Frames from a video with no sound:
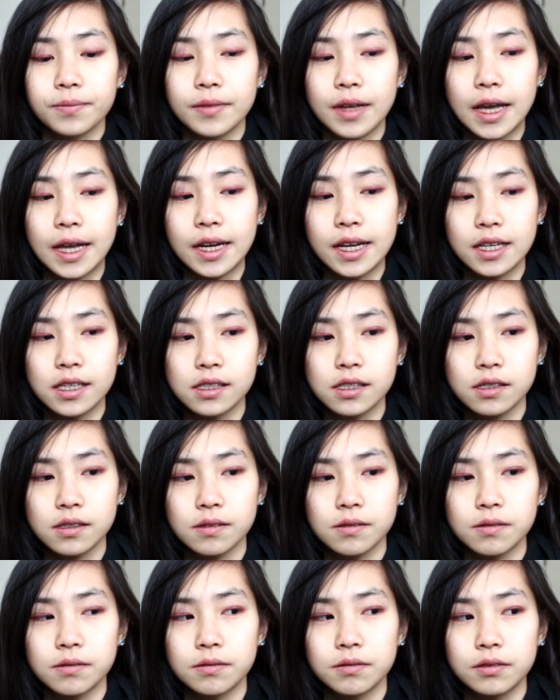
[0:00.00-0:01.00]
It
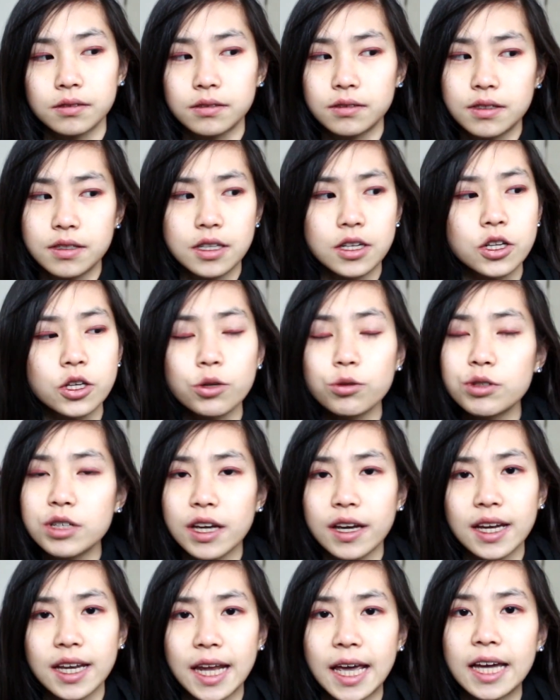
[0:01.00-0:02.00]
is the new
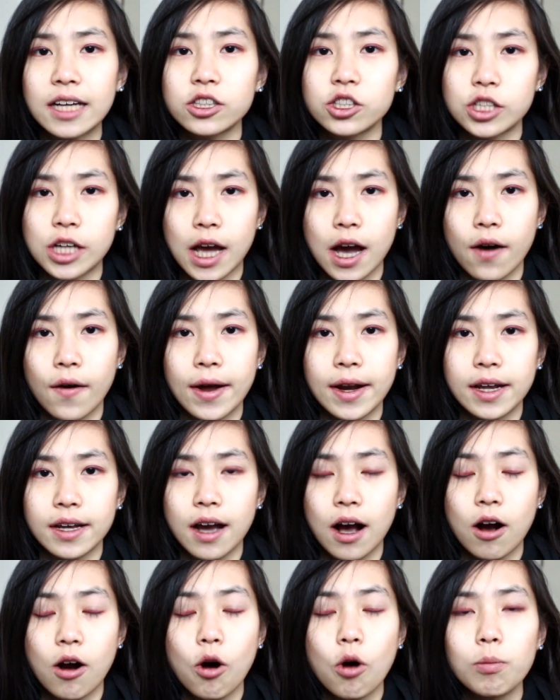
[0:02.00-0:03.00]
day and age now, and
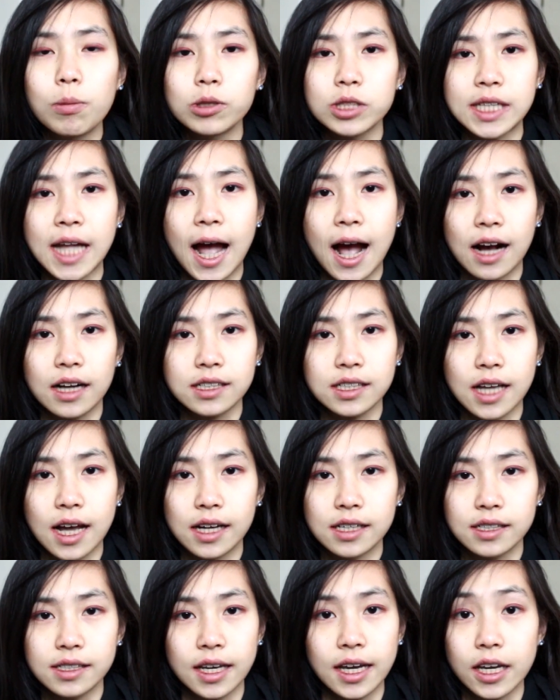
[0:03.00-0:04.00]
it almost acts
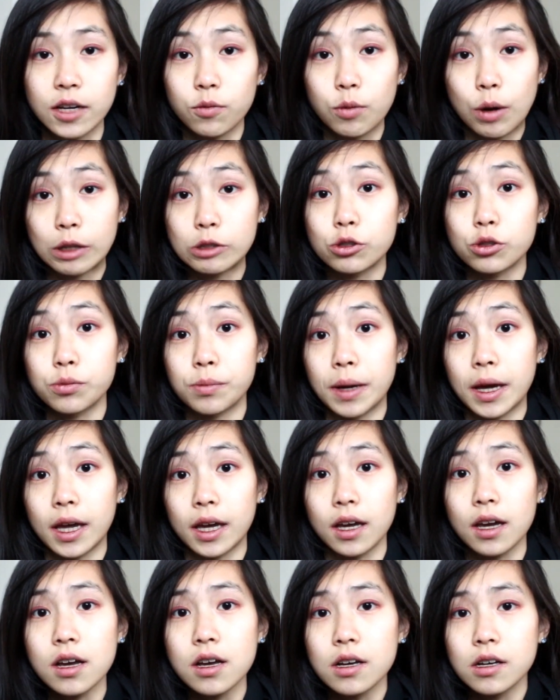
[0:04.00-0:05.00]
as a
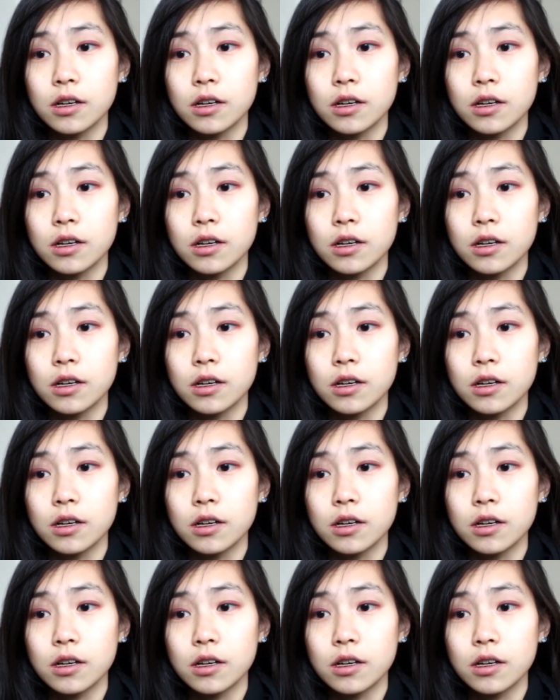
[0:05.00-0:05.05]
resume.